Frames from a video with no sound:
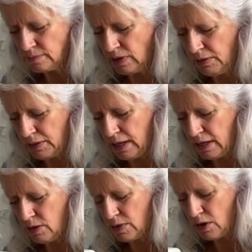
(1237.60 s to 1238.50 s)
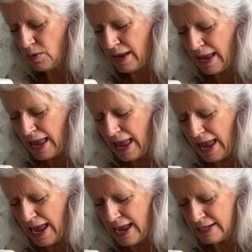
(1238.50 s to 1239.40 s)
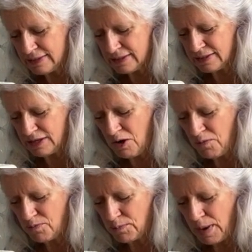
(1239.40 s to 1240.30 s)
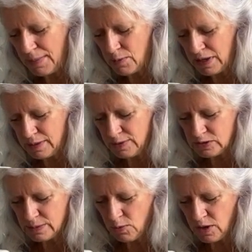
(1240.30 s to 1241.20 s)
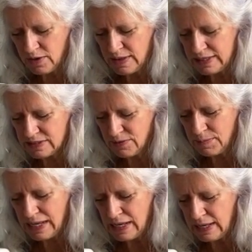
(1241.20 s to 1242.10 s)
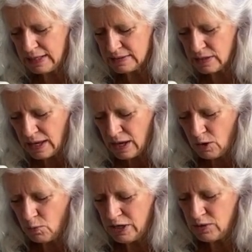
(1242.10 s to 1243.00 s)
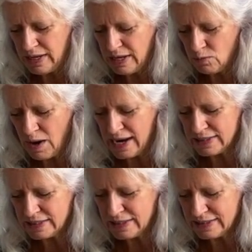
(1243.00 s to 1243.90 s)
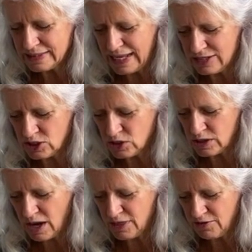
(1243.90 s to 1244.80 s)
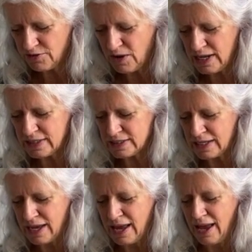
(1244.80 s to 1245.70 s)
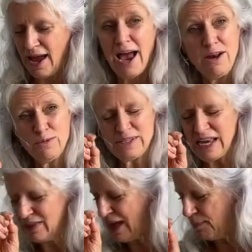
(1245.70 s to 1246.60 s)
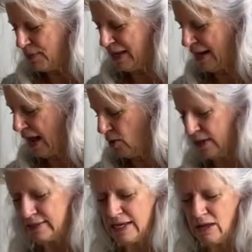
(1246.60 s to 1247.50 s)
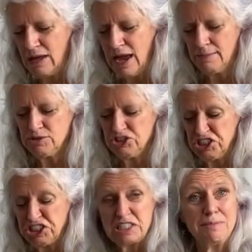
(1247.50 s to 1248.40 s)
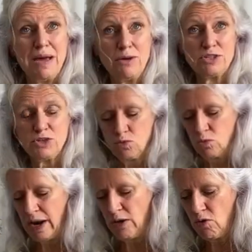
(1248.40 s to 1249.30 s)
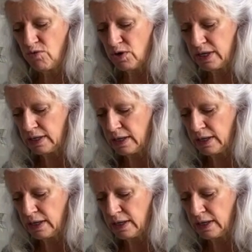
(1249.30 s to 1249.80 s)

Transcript: Okay, here we go. And, you know, probably one of the most important things for me is when you get right to the center on the front, I don't take that pin out until I'm just about to run over it.